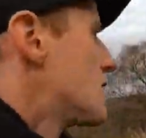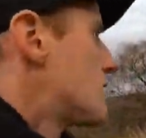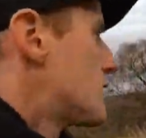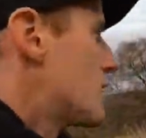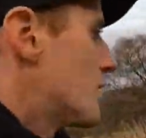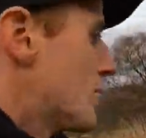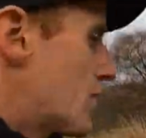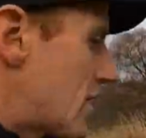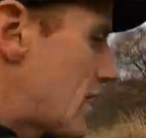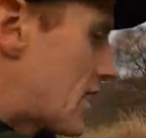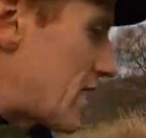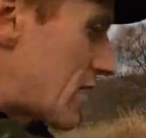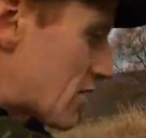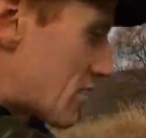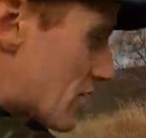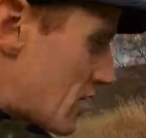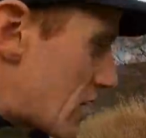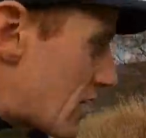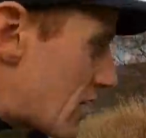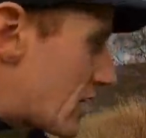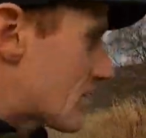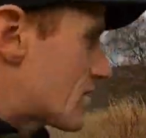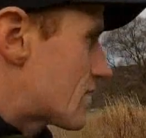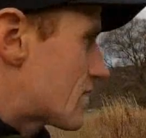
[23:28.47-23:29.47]
But we are out
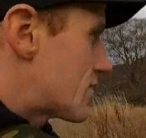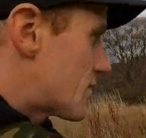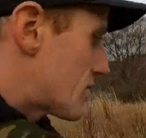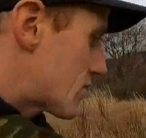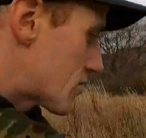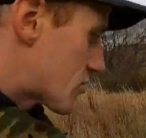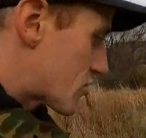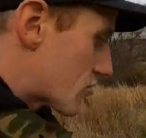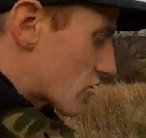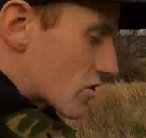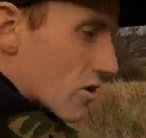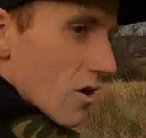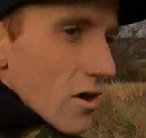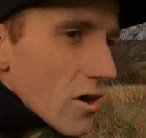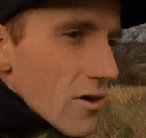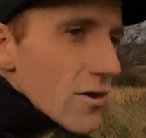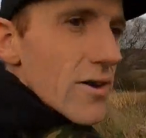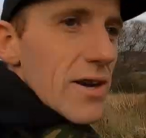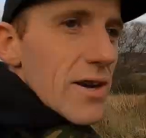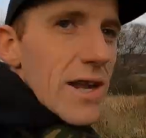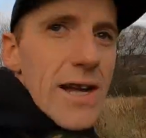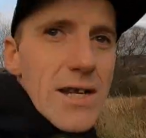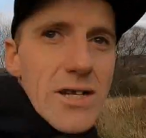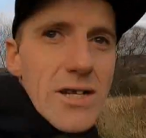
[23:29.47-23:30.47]
here, folks,
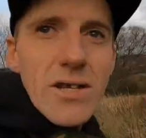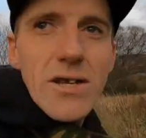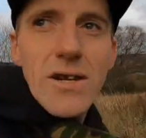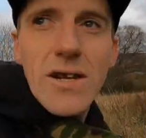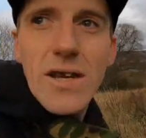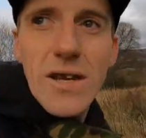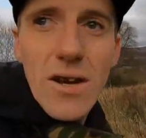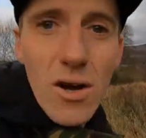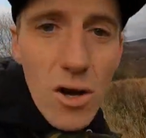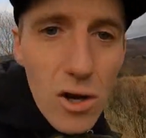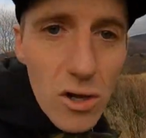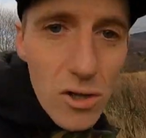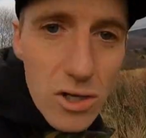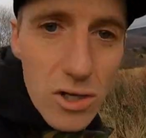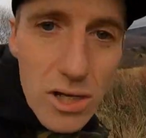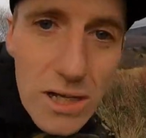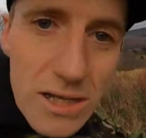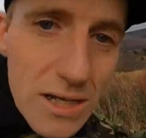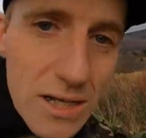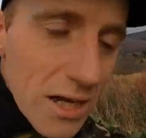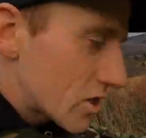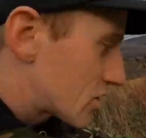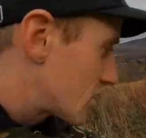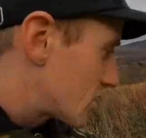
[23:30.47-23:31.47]
recording history, all
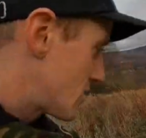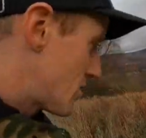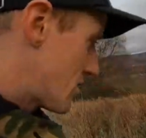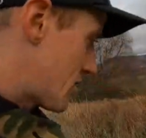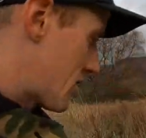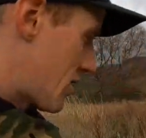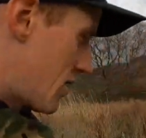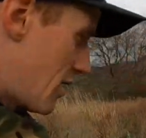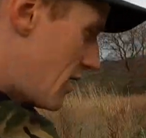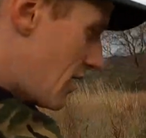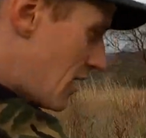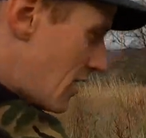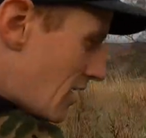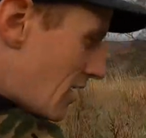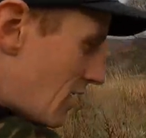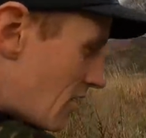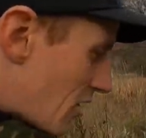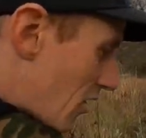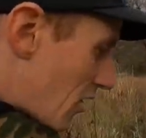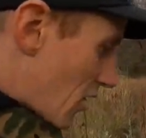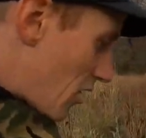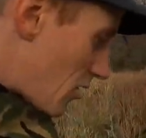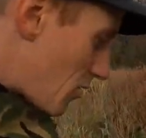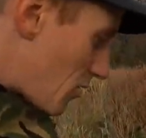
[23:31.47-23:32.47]
conditions,
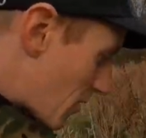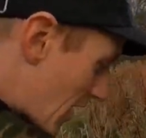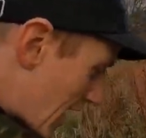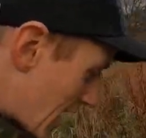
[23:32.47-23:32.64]
all